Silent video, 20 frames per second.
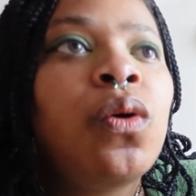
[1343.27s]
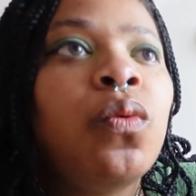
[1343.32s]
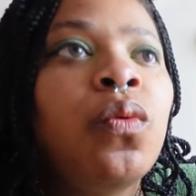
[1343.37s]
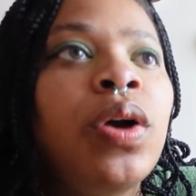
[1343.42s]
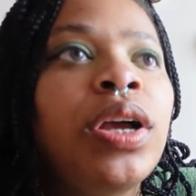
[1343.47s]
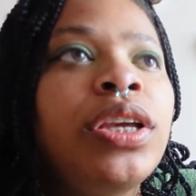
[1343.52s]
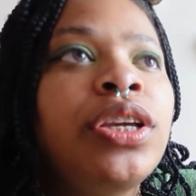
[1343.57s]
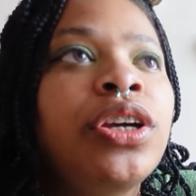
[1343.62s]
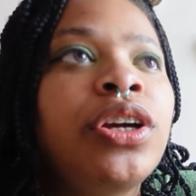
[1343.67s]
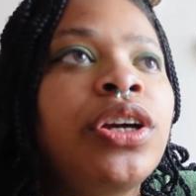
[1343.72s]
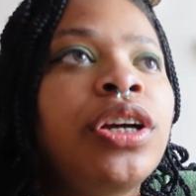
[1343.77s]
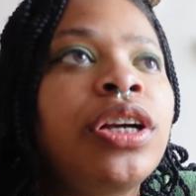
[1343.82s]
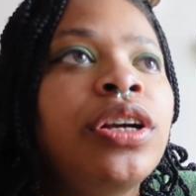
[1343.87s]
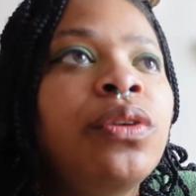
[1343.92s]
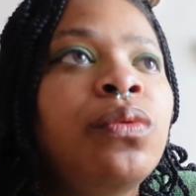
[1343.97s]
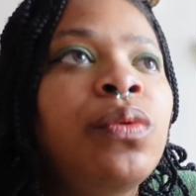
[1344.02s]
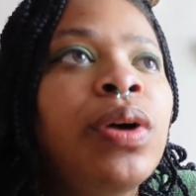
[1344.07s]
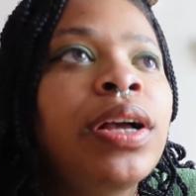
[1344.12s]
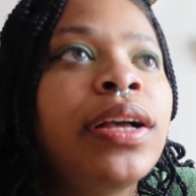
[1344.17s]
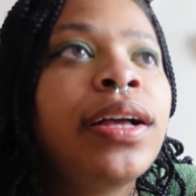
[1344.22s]
what your
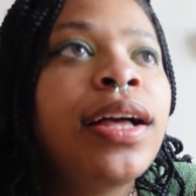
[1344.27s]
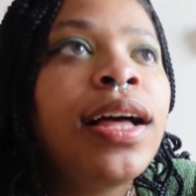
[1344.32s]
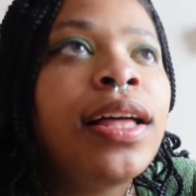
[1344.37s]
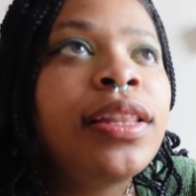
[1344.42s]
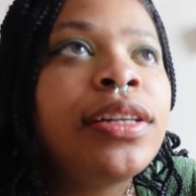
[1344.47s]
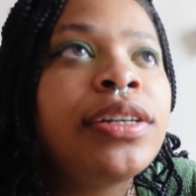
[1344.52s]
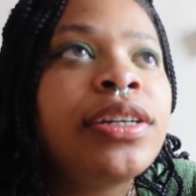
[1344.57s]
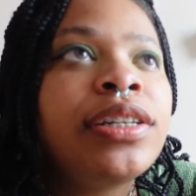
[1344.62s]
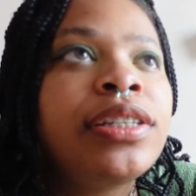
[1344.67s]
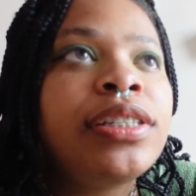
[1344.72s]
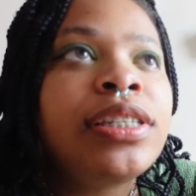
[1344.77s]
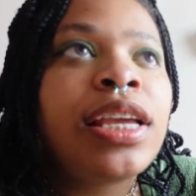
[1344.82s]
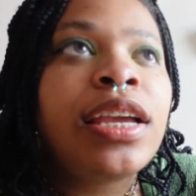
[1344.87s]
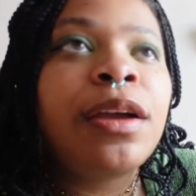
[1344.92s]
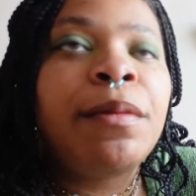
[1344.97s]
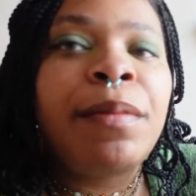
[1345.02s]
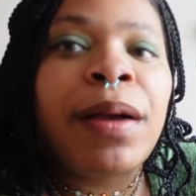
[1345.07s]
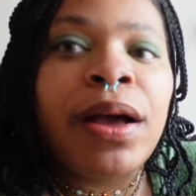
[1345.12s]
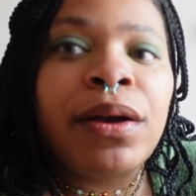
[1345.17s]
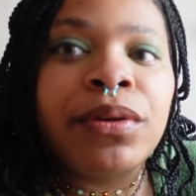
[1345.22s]
what colors say
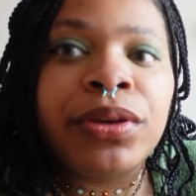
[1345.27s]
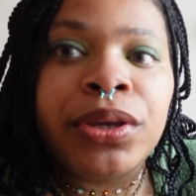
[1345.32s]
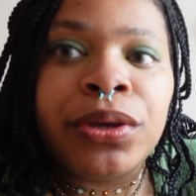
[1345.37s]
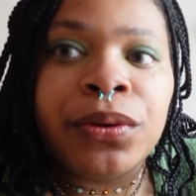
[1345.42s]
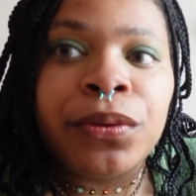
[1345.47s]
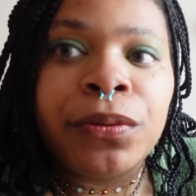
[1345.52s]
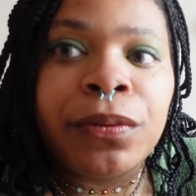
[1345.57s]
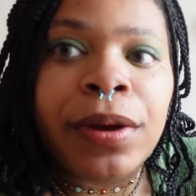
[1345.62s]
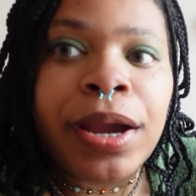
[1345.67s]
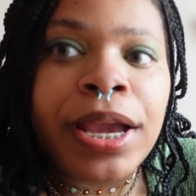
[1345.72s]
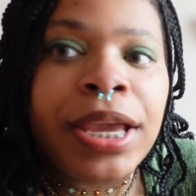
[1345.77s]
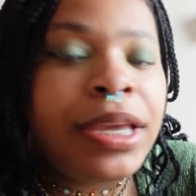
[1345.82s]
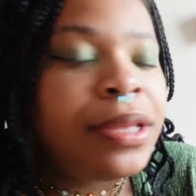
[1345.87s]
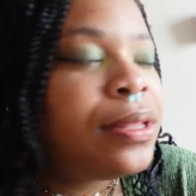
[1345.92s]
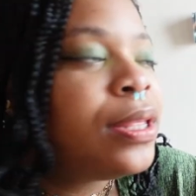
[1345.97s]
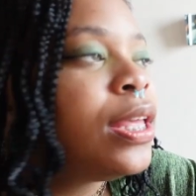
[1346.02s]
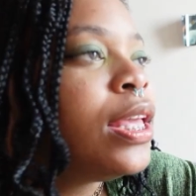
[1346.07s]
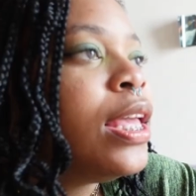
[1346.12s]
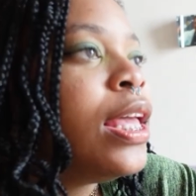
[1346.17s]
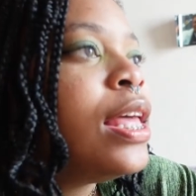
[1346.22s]
about you, right?